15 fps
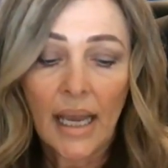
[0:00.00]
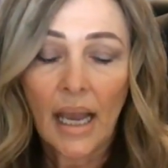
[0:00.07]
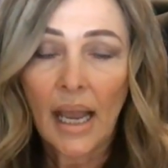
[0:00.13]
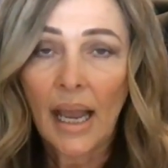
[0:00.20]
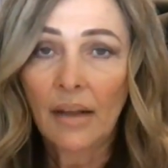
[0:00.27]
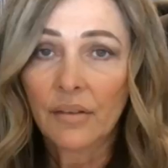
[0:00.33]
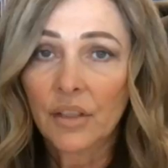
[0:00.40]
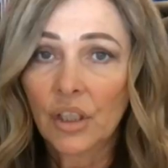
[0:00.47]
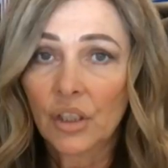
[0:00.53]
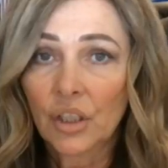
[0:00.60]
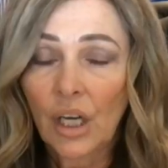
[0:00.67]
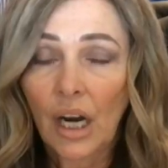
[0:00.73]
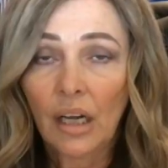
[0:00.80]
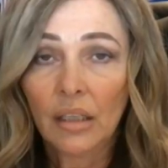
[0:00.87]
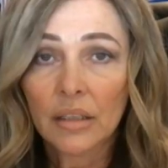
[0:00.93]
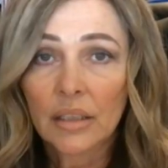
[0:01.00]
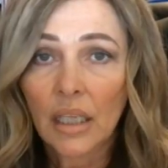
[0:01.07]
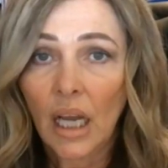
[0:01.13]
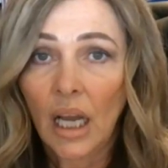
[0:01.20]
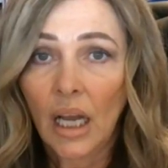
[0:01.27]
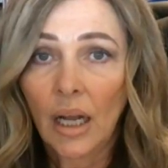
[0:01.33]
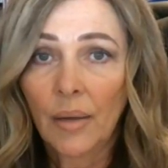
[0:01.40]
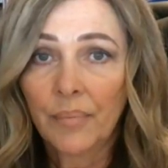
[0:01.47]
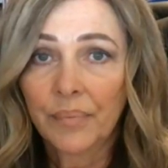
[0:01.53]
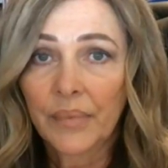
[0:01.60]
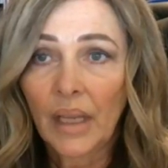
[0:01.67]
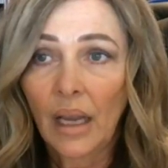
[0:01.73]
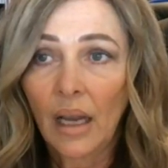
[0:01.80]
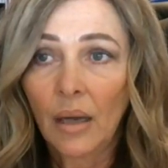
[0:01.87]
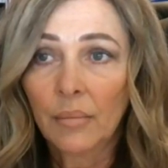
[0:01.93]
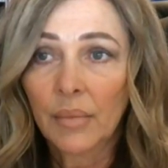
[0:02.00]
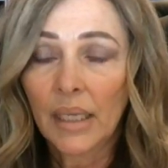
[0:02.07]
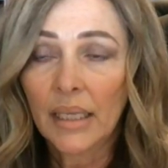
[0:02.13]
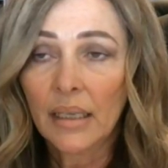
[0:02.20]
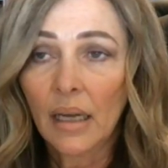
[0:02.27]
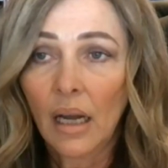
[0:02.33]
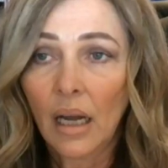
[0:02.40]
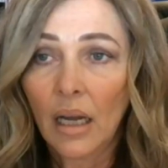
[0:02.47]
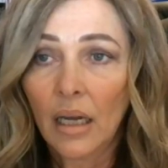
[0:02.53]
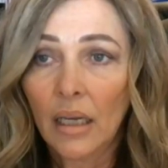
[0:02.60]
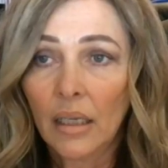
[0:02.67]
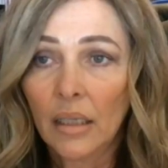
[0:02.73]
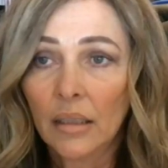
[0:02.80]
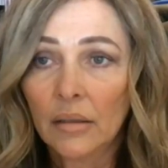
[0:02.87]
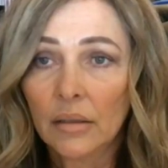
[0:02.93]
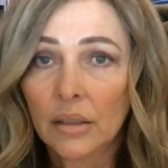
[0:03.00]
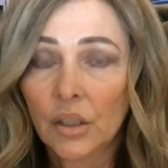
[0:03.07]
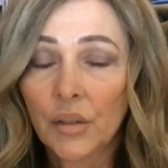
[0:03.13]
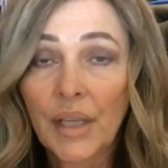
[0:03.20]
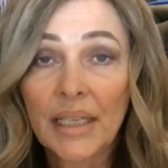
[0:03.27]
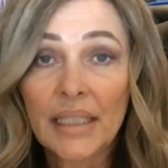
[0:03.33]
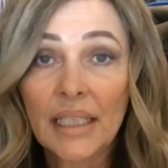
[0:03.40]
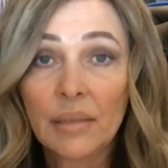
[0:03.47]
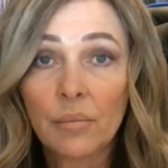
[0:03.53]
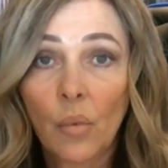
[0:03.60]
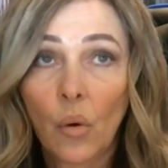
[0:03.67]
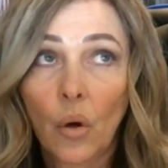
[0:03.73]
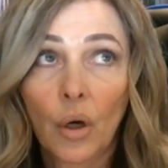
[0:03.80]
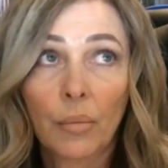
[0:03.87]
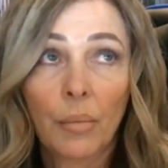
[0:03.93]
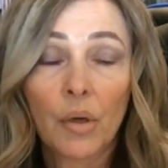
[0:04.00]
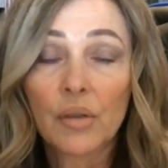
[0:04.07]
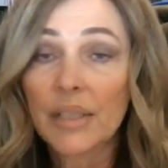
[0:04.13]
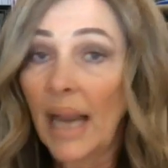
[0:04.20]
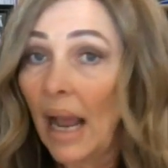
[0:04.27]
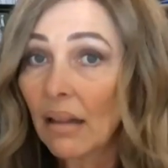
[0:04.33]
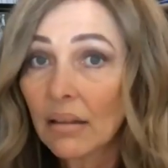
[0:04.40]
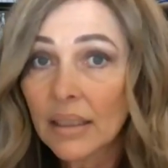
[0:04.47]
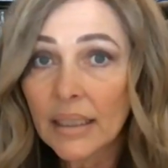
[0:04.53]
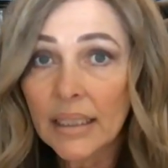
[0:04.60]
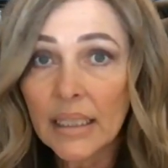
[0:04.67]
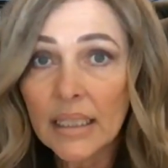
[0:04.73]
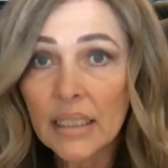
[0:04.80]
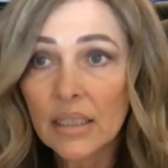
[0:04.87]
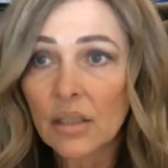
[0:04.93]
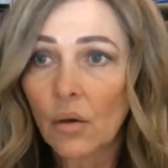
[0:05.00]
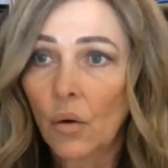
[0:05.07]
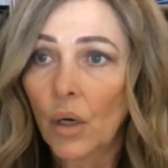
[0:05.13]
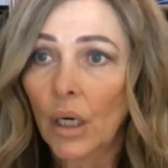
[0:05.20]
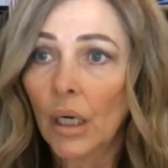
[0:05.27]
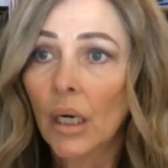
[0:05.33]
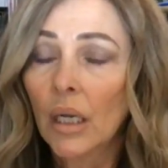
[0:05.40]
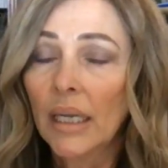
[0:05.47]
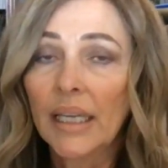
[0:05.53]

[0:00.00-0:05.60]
Has your child, do they need more modalities or